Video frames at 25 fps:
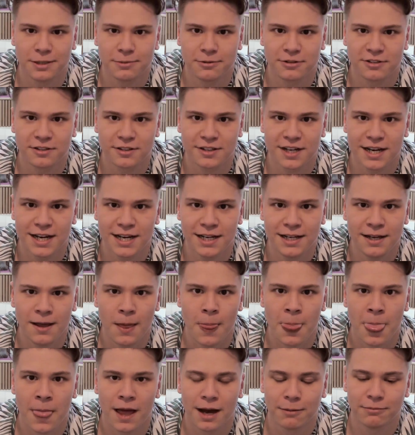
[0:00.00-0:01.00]
people today.
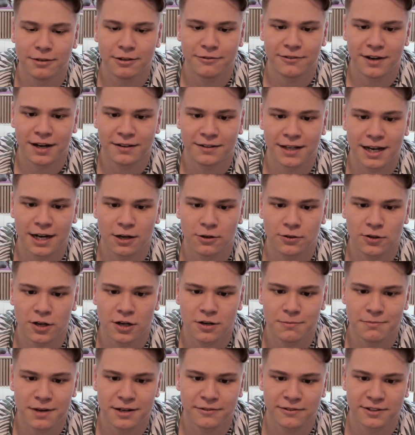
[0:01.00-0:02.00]
And we found that
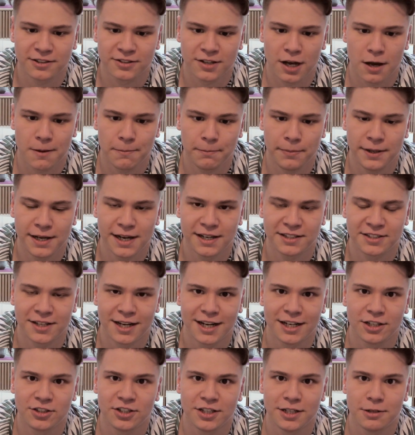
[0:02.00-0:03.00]
although methods like
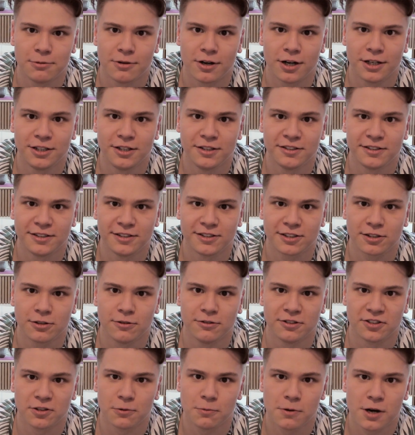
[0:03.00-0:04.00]
PSHE, what are used in
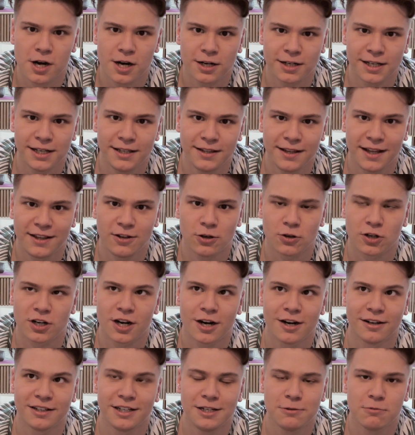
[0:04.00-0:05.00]
schools, are working, they're not
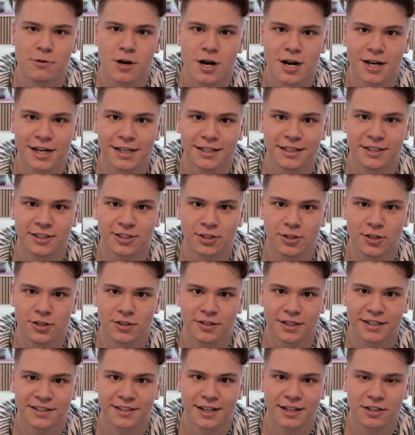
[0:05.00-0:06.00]
currently working as
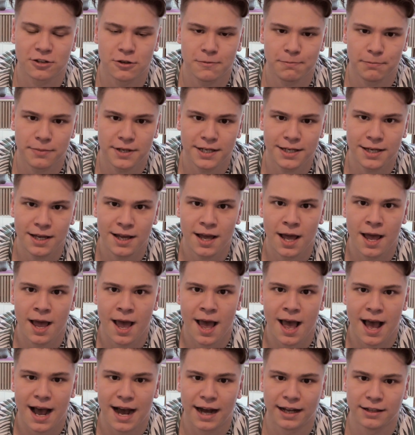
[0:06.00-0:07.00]
good as they could be.
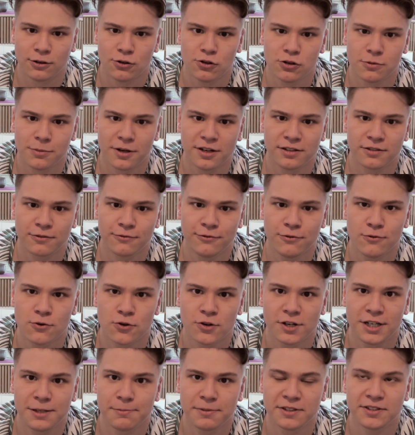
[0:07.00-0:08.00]
And almost
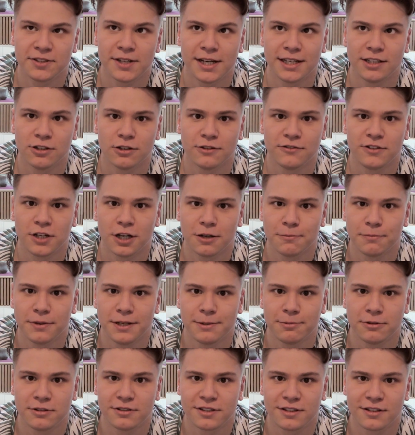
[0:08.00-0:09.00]
40% of young
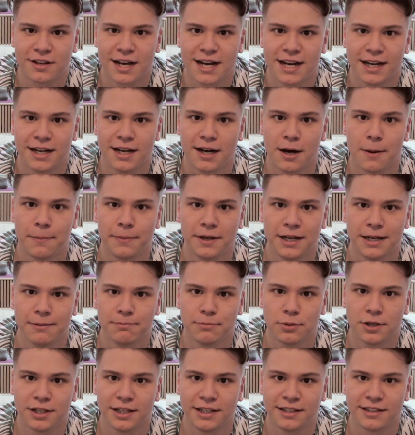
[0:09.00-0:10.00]
people today are
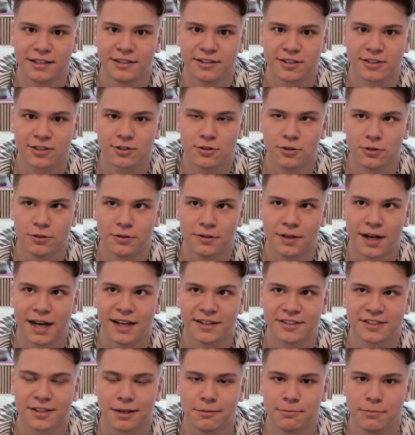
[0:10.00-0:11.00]
being bullied in school
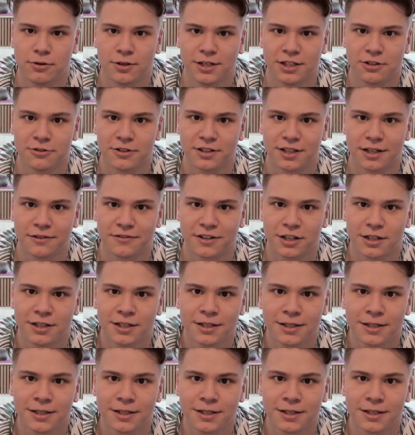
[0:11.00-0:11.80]
at some point or another.